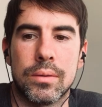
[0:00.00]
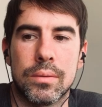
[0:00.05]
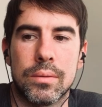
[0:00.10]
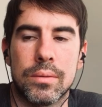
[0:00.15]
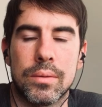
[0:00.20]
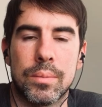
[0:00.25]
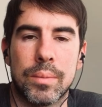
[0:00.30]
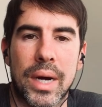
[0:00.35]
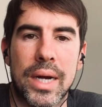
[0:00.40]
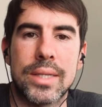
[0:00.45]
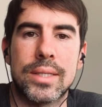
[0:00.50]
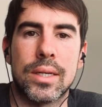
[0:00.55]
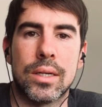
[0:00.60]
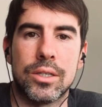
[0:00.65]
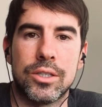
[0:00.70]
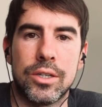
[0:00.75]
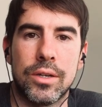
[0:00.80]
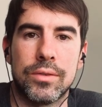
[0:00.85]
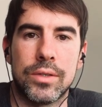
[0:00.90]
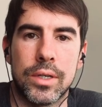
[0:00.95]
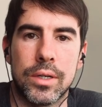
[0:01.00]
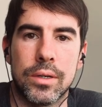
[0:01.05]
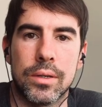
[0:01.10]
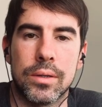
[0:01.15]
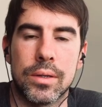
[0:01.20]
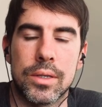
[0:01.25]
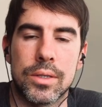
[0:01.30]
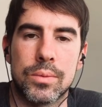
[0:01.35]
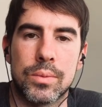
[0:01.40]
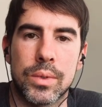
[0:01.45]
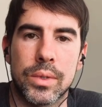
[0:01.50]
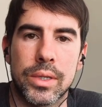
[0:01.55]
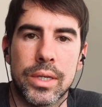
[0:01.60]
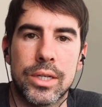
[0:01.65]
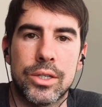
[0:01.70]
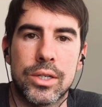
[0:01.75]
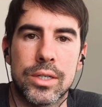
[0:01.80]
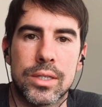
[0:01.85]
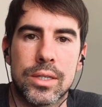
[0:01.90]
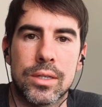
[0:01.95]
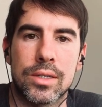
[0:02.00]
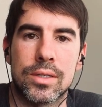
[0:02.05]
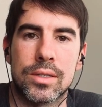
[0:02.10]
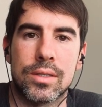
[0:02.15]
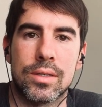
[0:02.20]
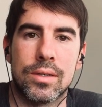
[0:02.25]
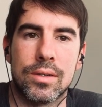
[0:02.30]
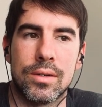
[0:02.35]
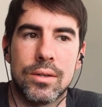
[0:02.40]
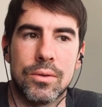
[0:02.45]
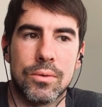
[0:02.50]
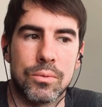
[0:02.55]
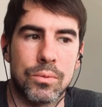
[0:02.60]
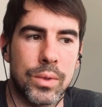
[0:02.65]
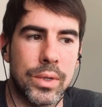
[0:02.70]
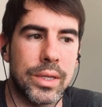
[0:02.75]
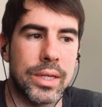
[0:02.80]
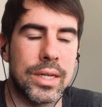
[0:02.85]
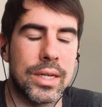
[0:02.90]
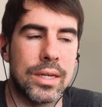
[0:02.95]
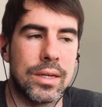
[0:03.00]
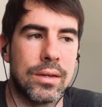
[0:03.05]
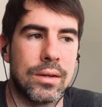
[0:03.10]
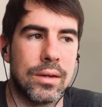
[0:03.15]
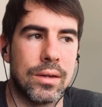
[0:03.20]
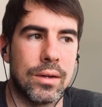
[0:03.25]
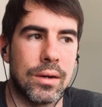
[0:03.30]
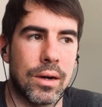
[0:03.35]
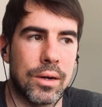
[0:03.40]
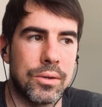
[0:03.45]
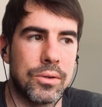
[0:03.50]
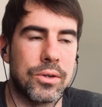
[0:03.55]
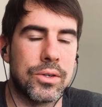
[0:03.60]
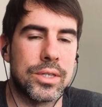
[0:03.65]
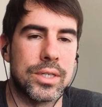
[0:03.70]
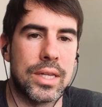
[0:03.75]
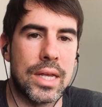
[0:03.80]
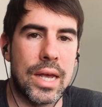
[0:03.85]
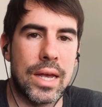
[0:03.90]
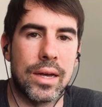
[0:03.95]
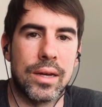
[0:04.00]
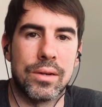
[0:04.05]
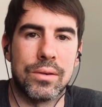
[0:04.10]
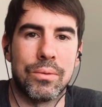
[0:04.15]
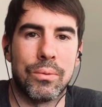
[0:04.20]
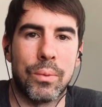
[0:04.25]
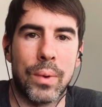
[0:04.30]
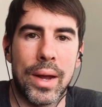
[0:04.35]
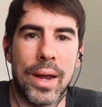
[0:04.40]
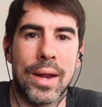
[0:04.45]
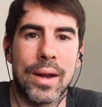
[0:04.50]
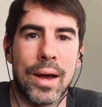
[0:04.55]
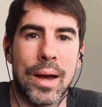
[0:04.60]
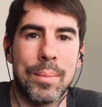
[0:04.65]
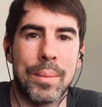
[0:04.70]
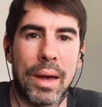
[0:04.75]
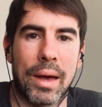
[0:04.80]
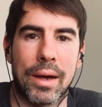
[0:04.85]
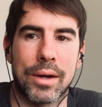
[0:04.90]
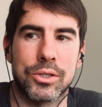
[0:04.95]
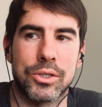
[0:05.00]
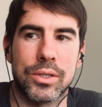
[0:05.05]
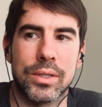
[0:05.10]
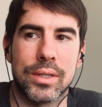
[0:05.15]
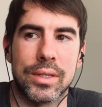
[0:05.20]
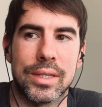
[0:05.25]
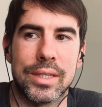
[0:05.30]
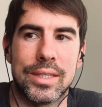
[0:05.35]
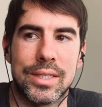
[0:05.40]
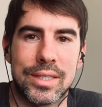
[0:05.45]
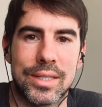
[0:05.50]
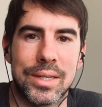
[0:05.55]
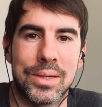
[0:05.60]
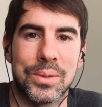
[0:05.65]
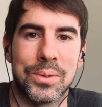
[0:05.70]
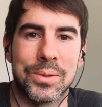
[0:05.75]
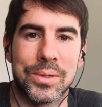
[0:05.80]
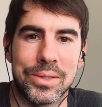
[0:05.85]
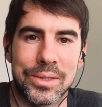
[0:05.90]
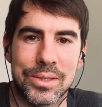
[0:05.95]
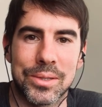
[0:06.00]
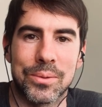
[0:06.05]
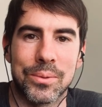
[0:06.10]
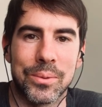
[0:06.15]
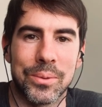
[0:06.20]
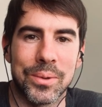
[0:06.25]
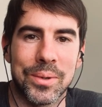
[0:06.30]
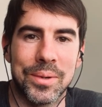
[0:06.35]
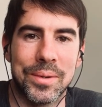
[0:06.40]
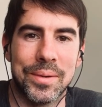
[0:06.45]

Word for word: the mindset shift here is really just to really understand. Wait, I'm actually still in school.